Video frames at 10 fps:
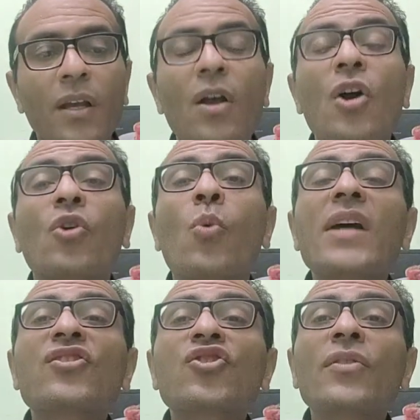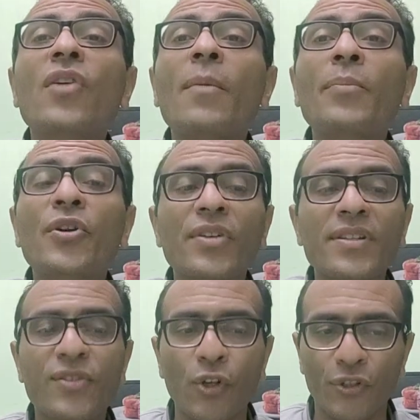Question number
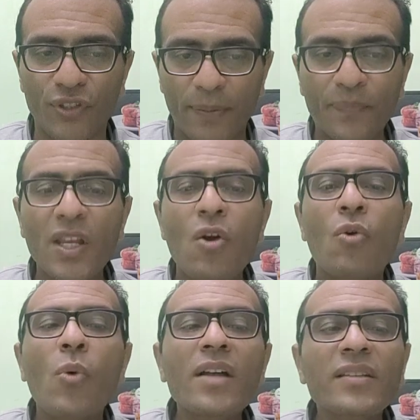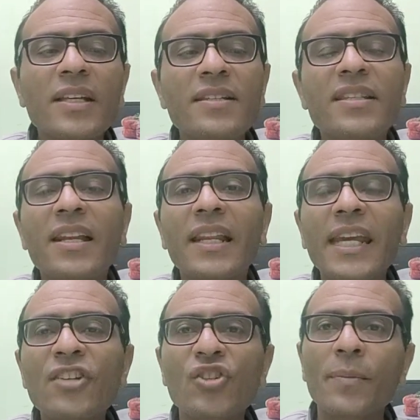30. What is the
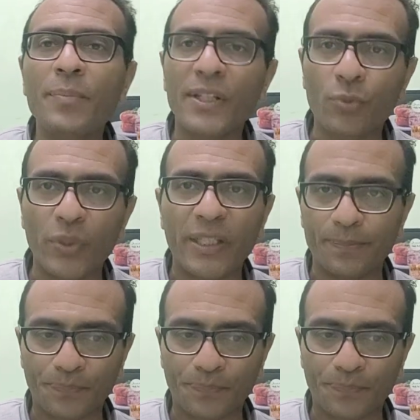relation between